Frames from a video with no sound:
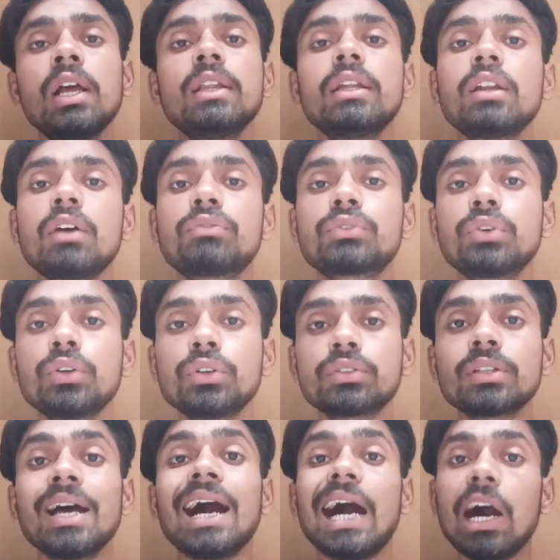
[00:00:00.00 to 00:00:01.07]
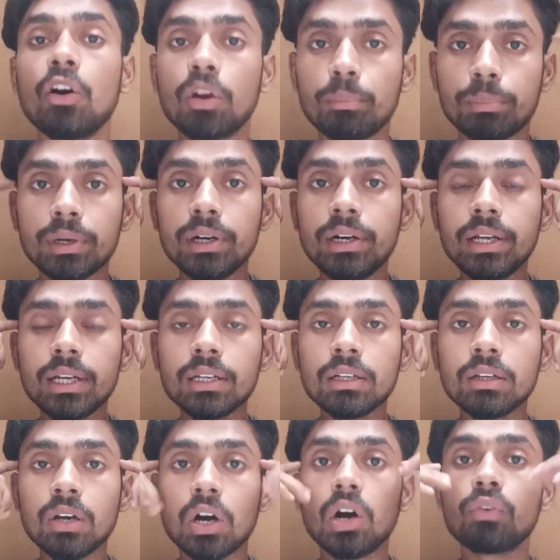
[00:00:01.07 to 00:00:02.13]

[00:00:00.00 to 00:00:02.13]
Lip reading: then of course our burden